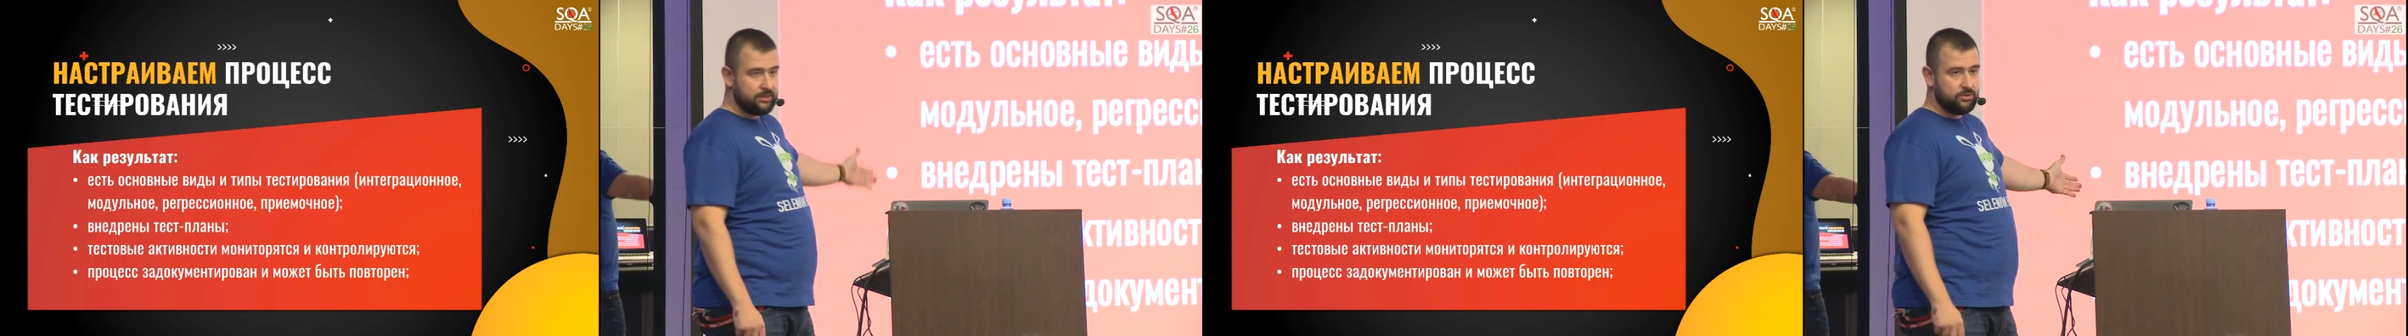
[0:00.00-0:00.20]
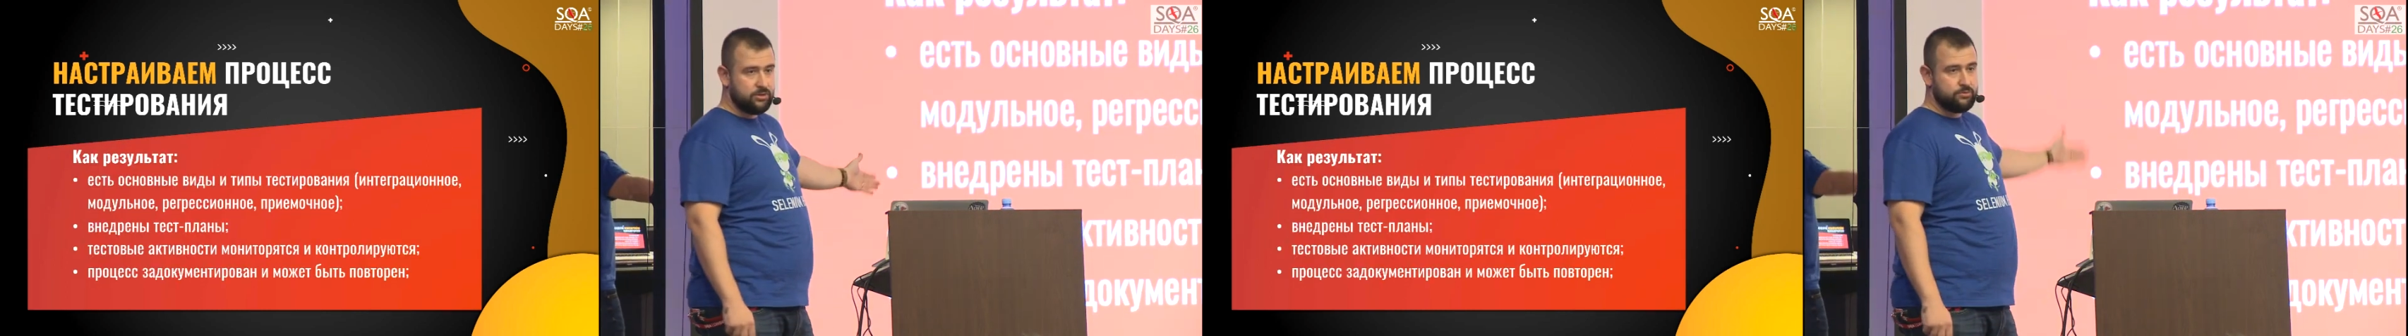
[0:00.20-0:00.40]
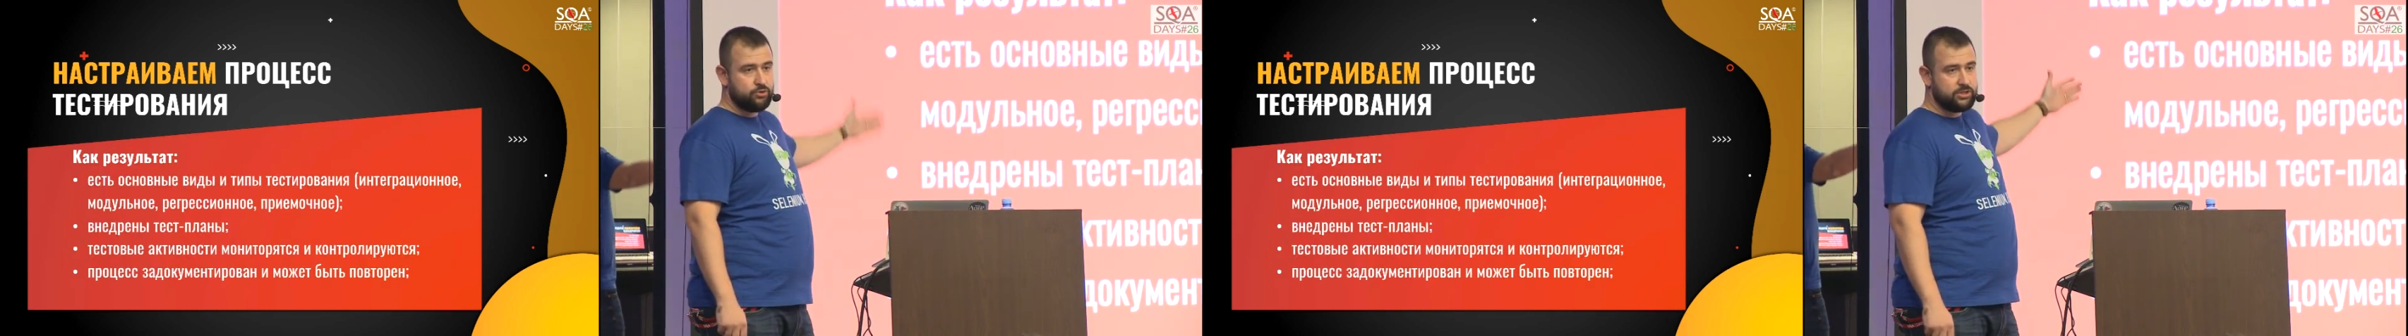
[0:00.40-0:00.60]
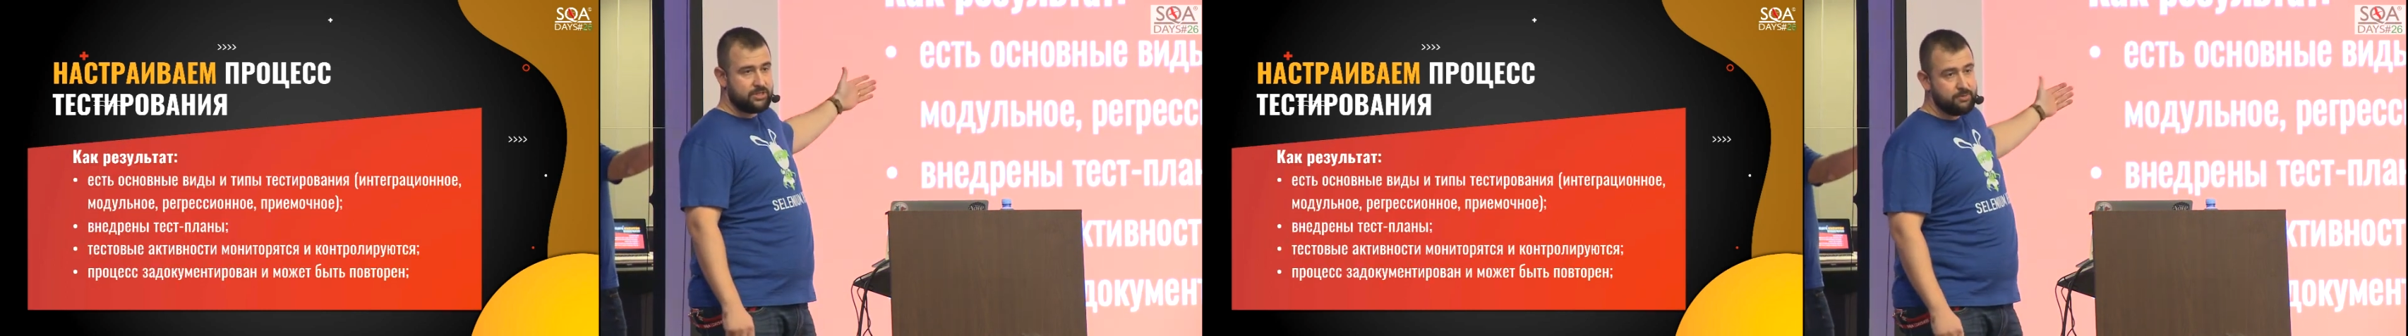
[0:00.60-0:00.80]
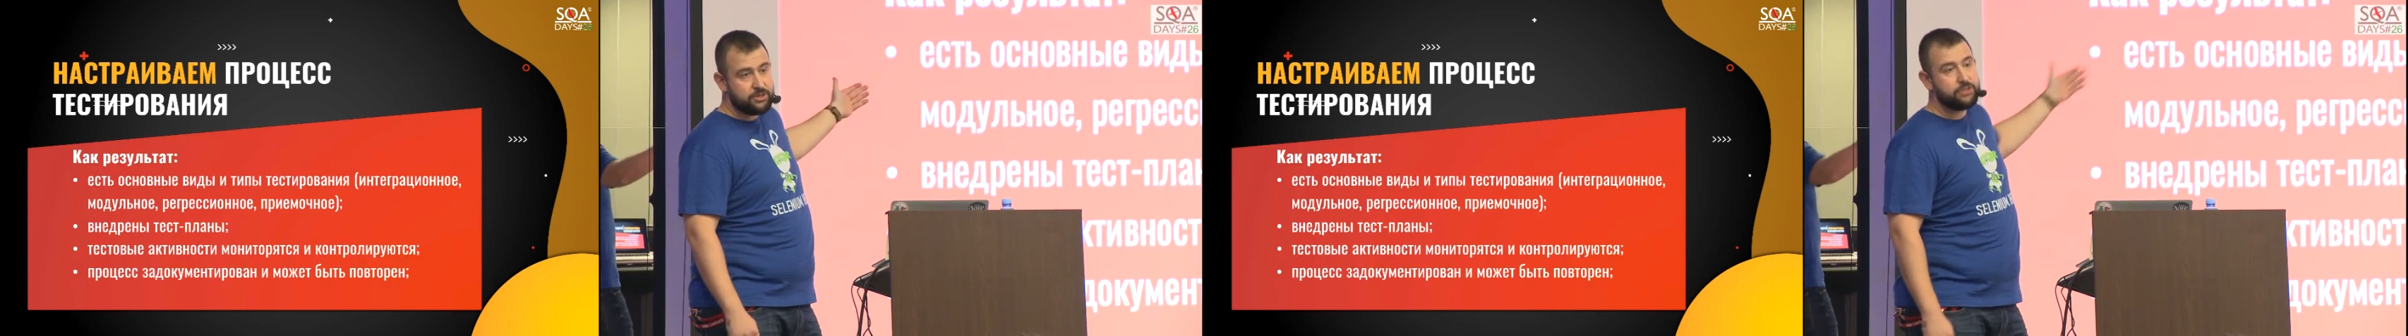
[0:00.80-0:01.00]
and
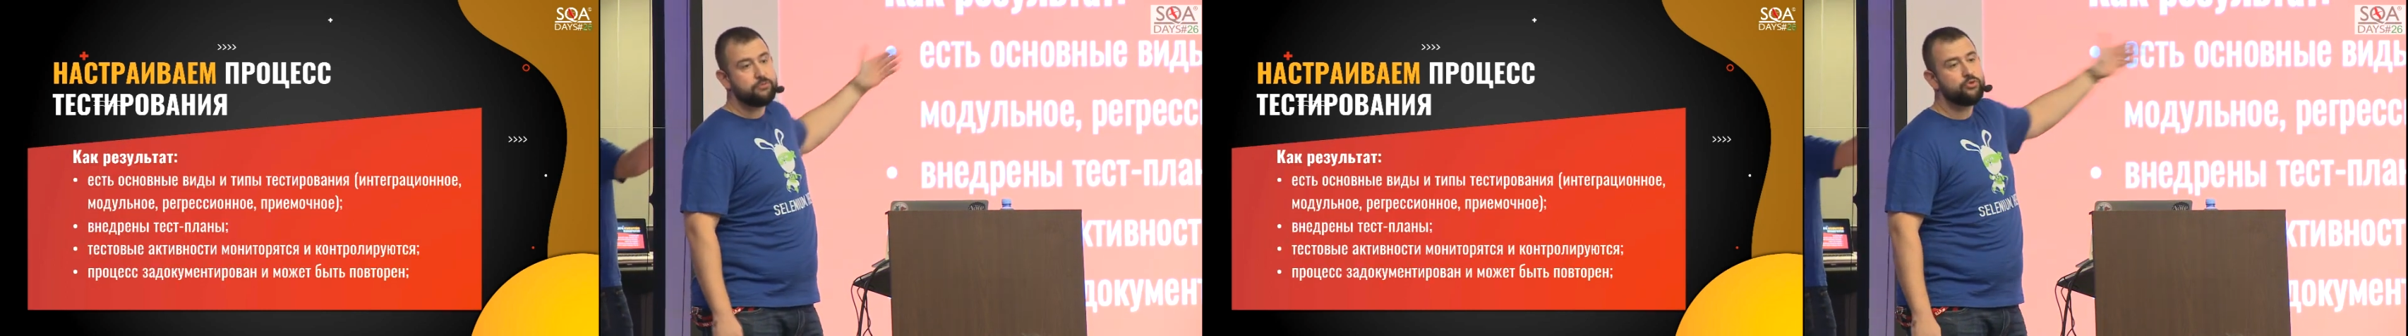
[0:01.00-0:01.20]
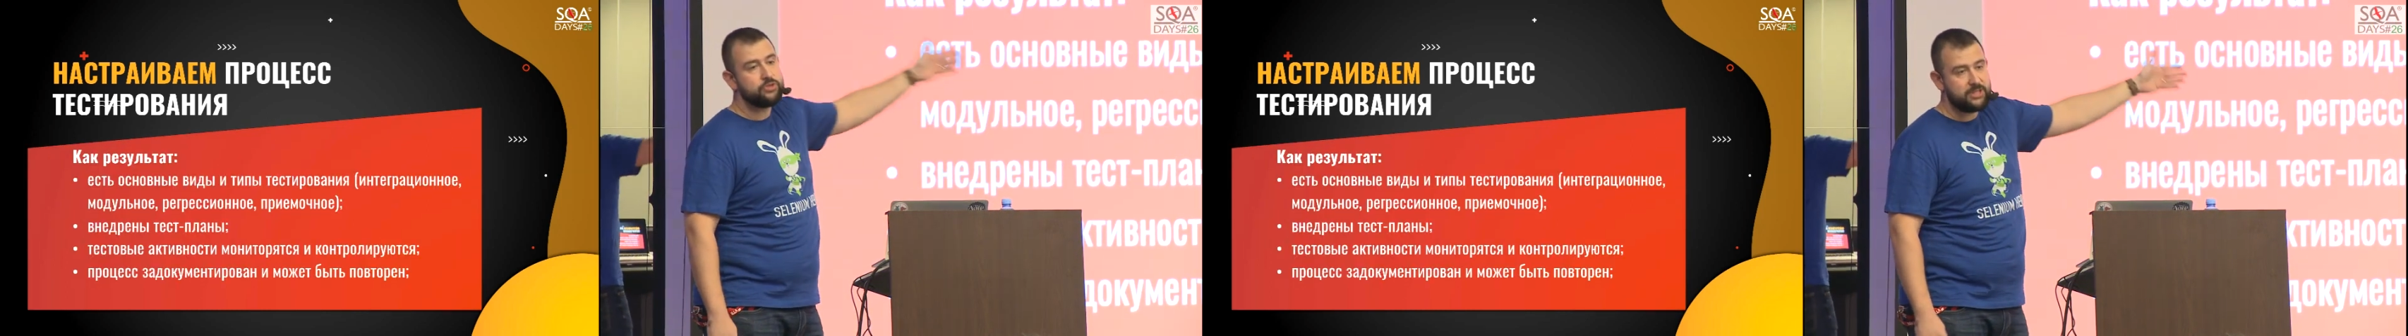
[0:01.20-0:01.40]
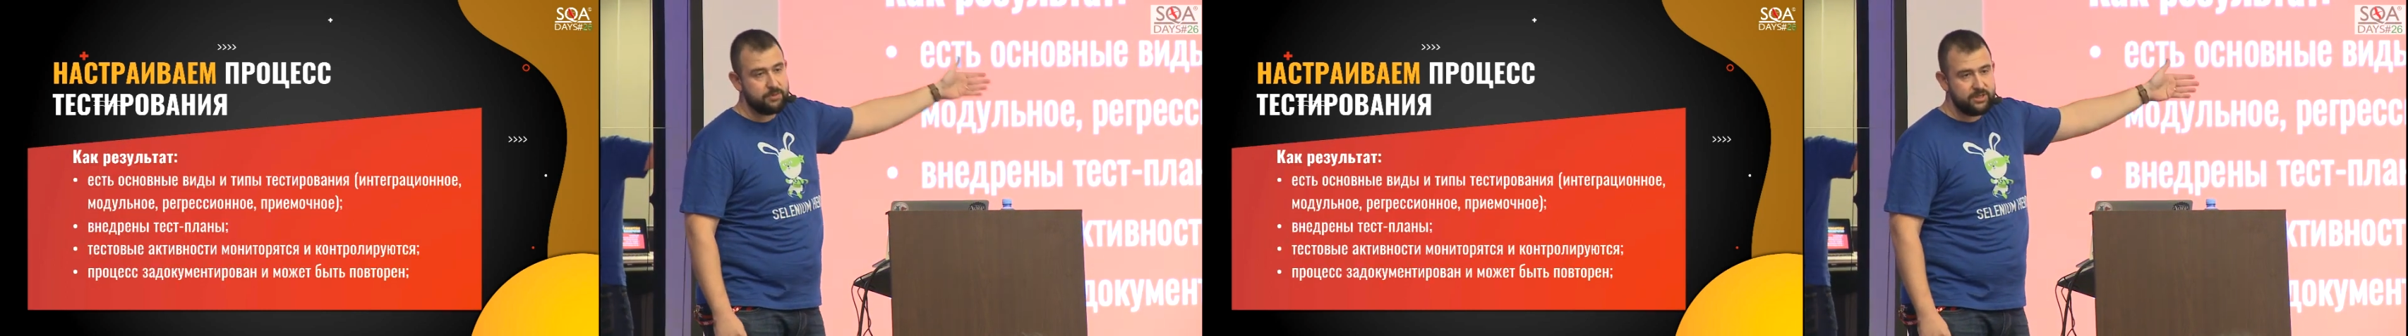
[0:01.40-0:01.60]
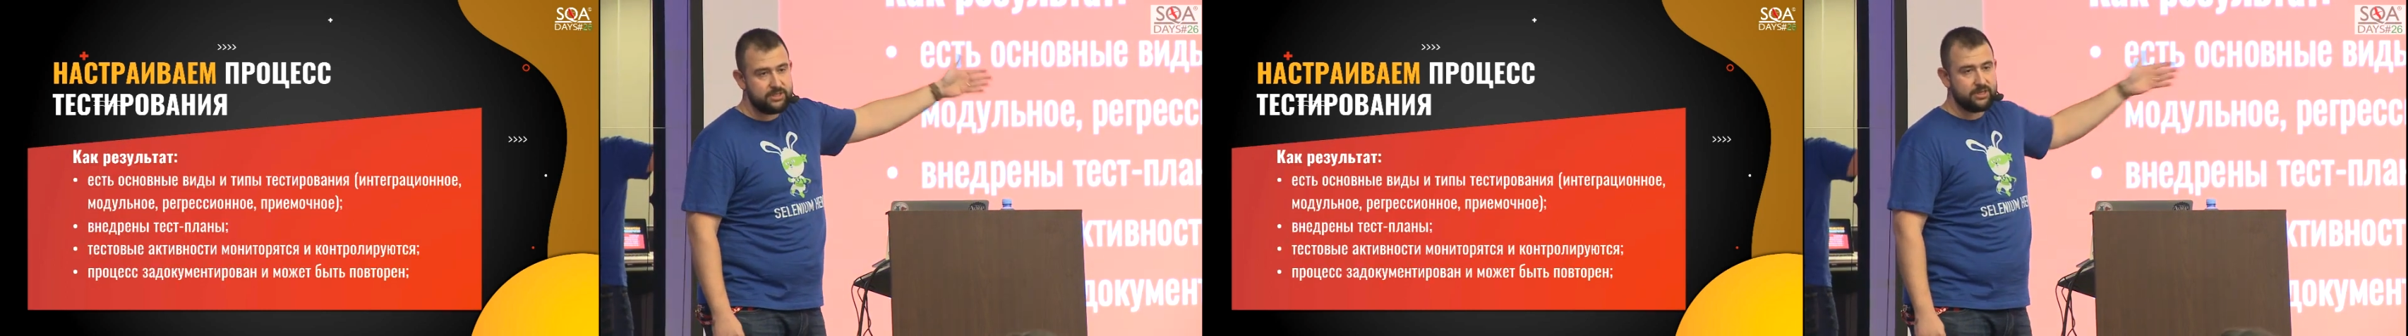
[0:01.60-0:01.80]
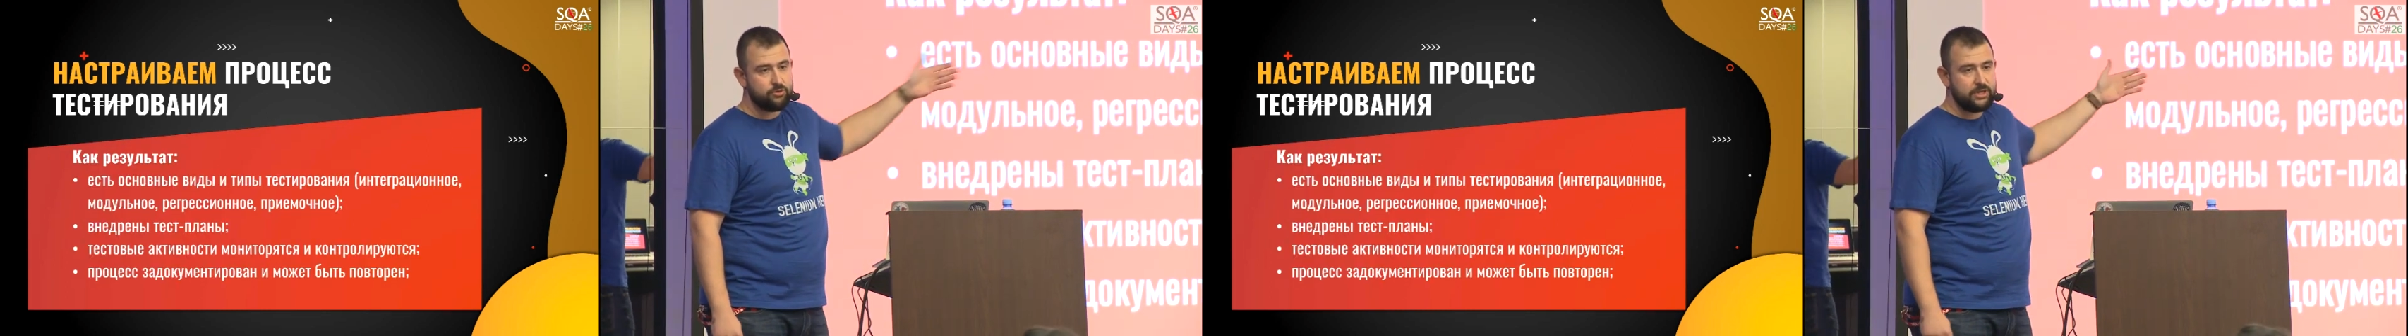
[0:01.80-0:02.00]
operational, and
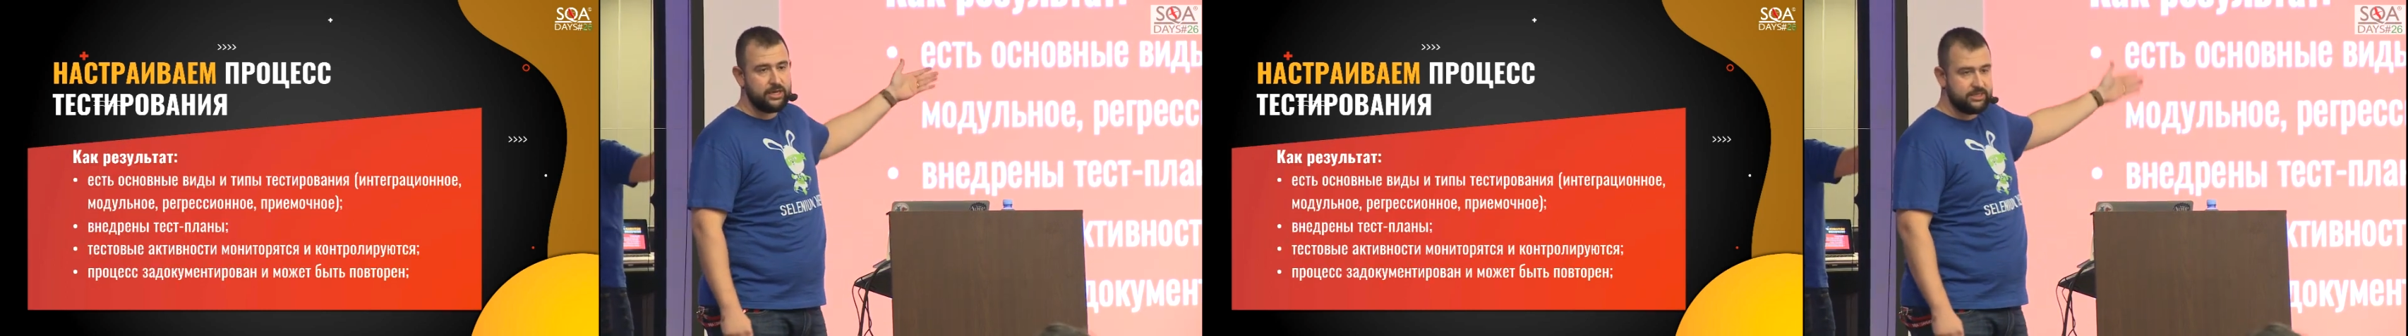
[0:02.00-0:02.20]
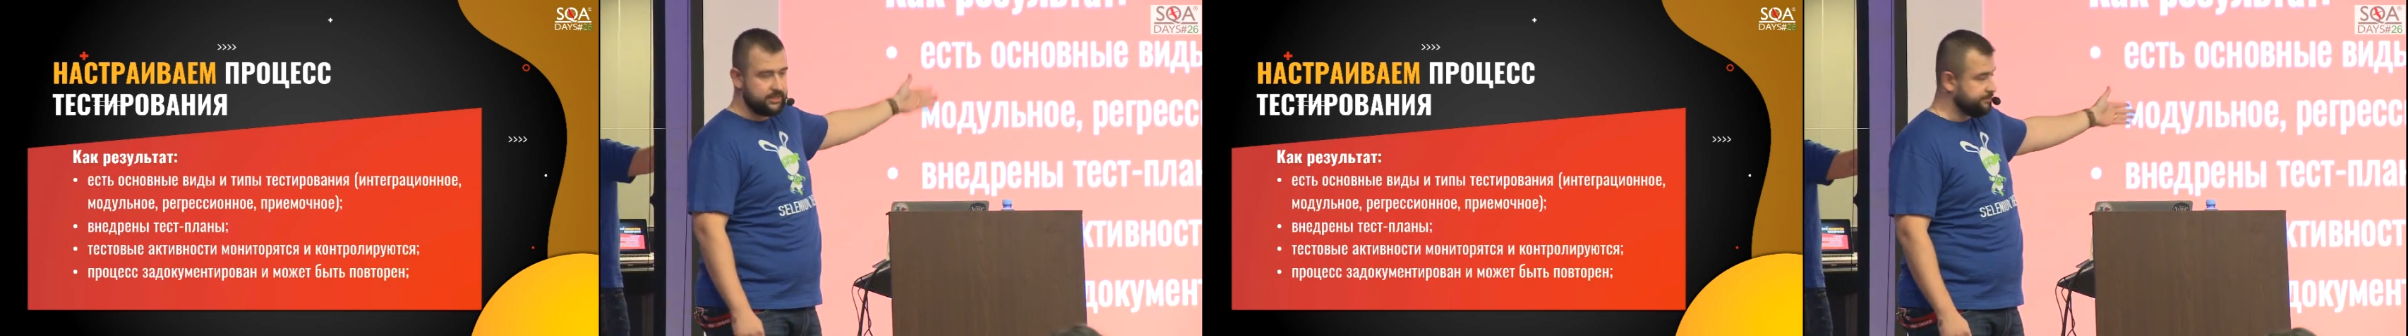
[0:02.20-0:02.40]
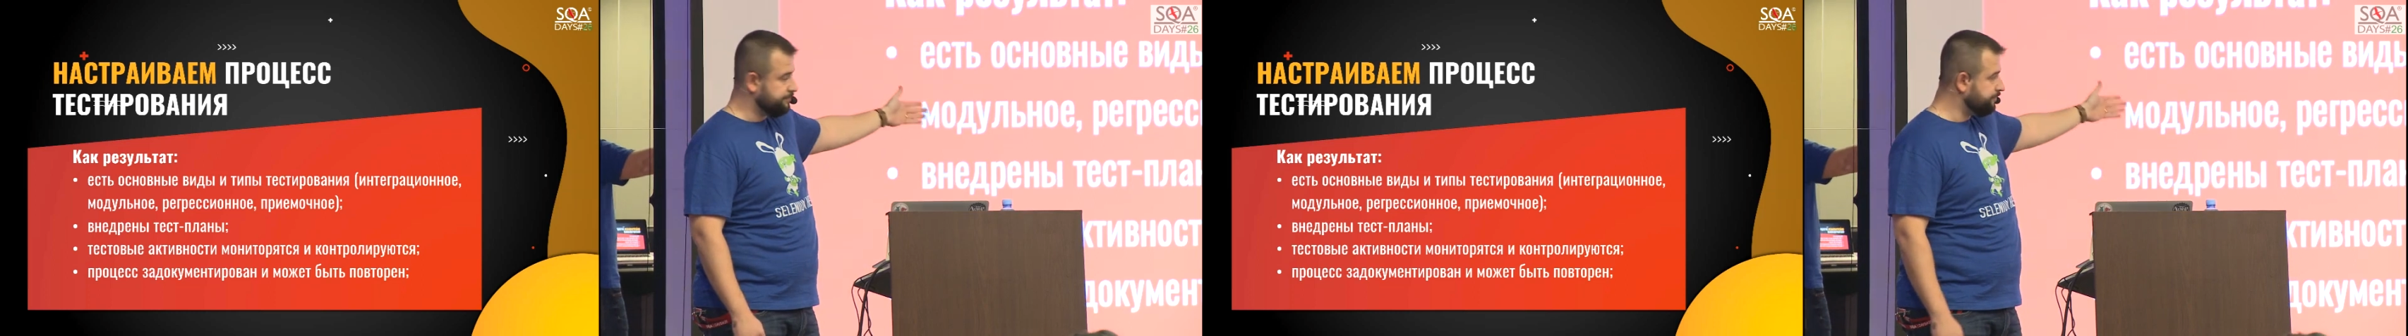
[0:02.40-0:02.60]
we will know what the